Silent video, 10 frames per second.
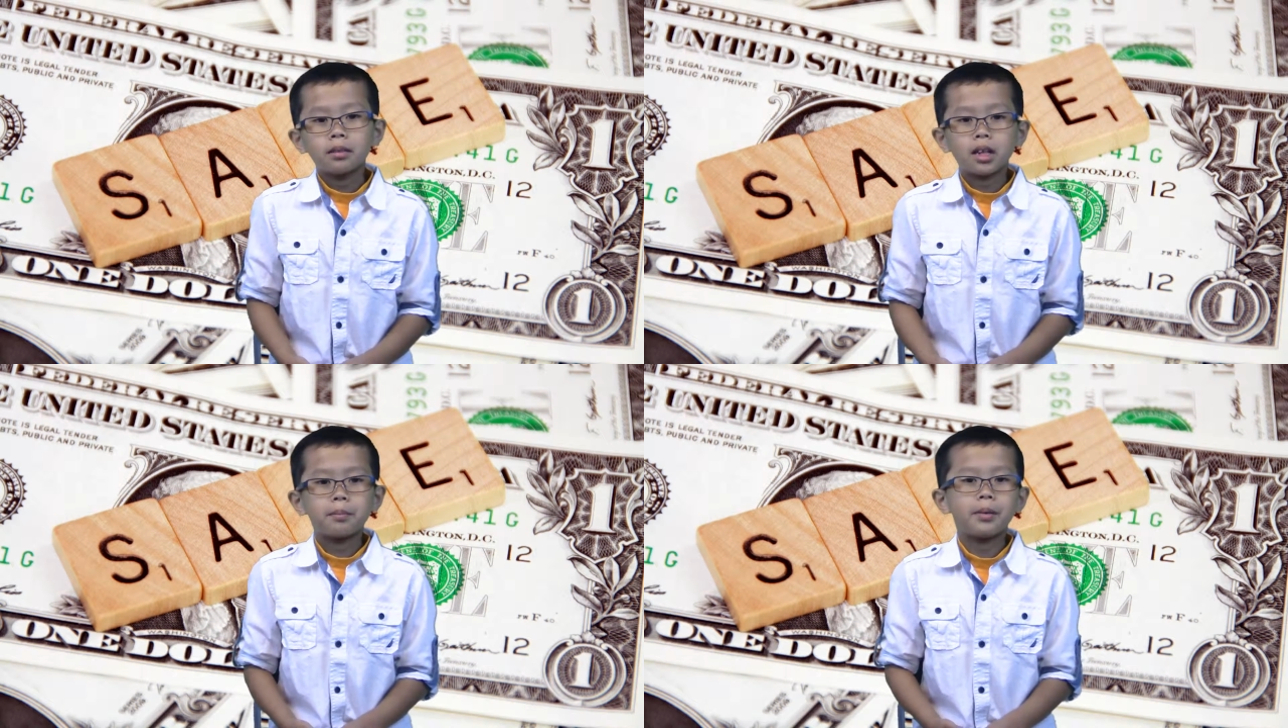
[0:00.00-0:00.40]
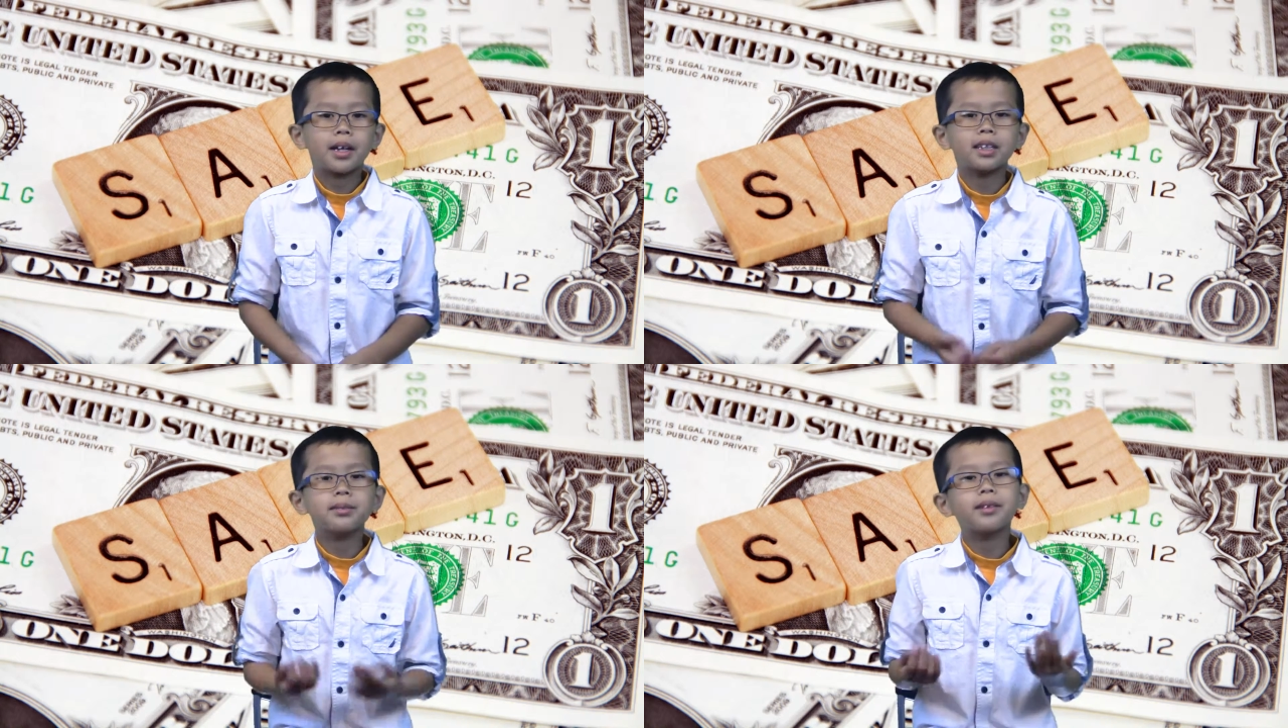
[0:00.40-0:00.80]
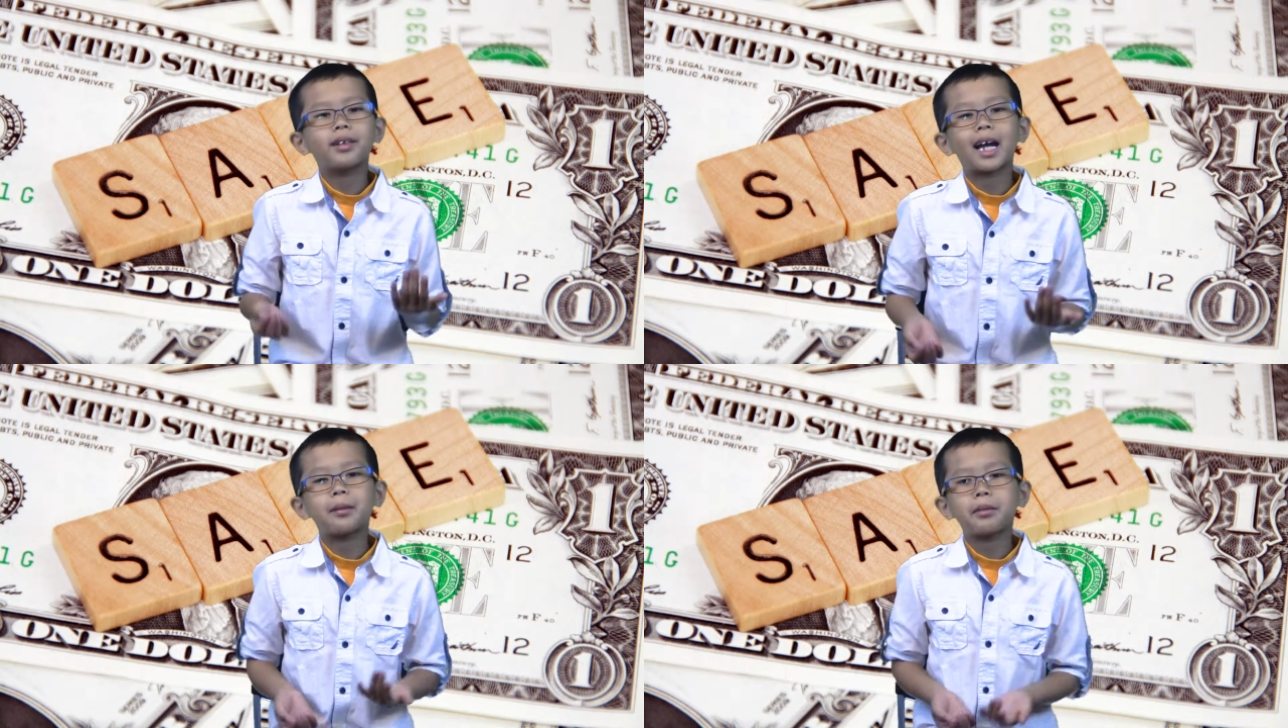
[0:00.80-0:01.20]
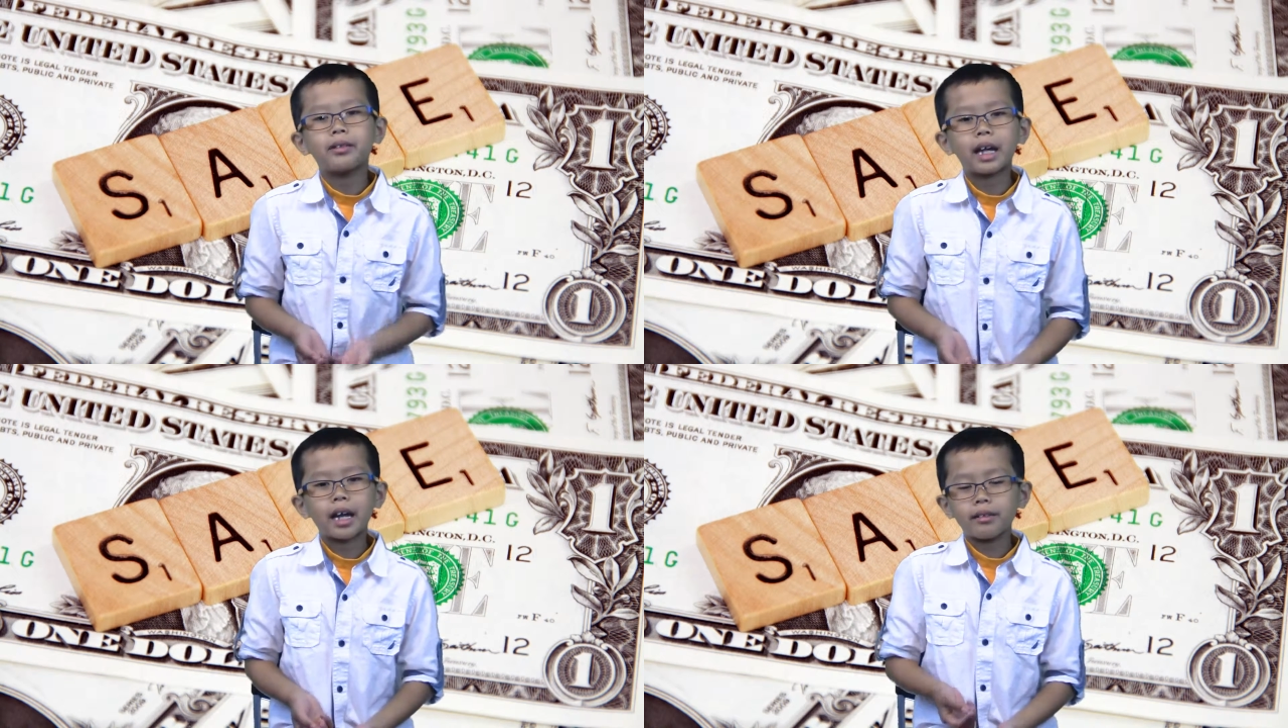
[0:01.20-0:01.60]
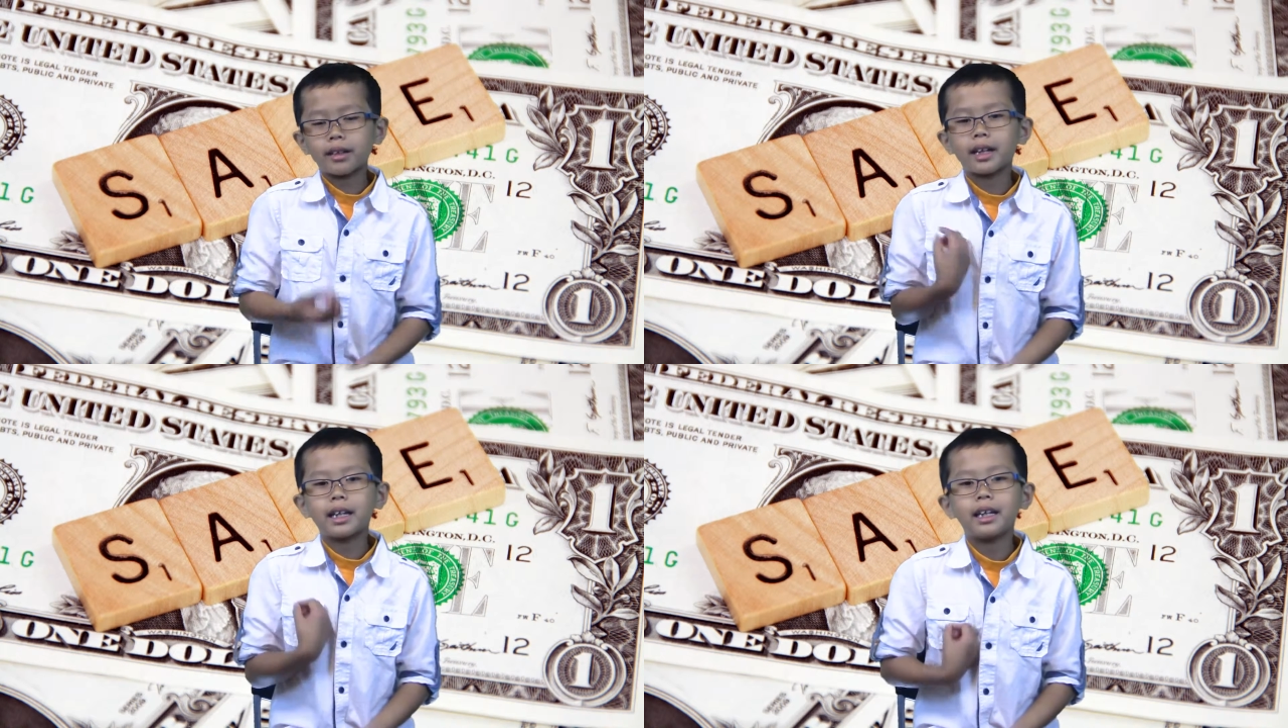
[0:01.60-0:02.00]
My parents provide me with
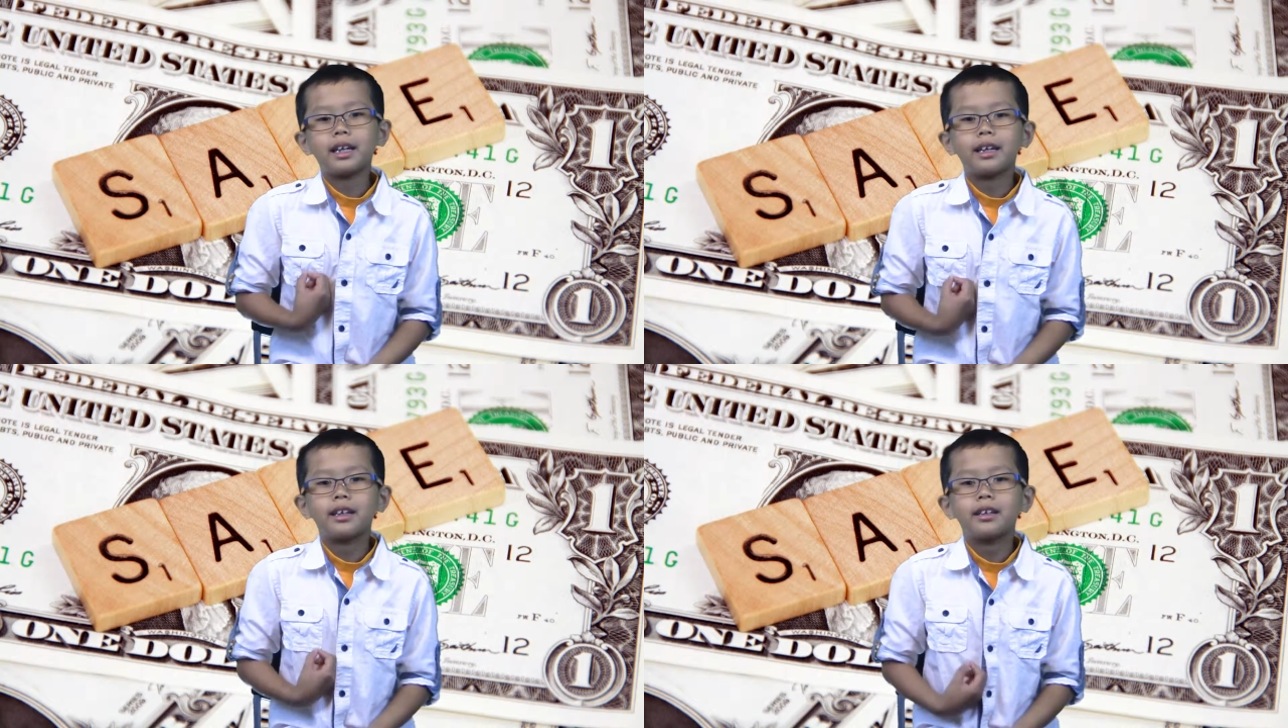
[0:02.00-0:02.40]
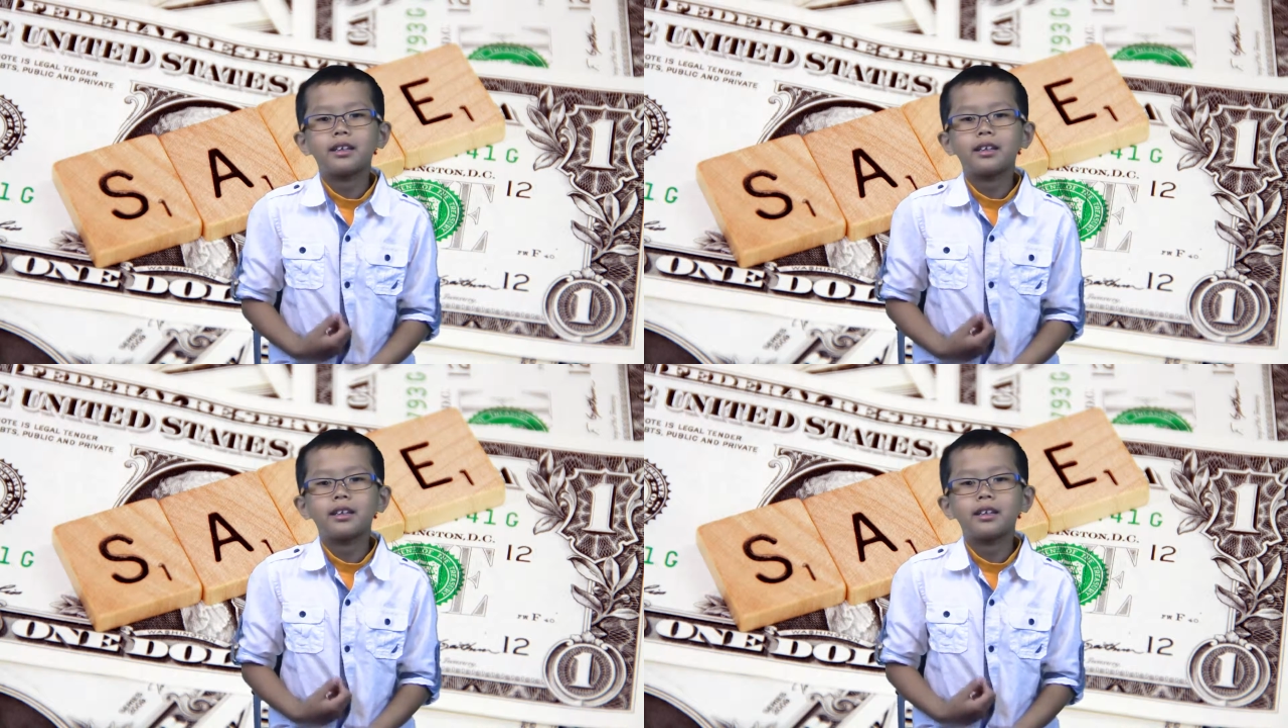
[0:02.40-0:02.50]
everything I need.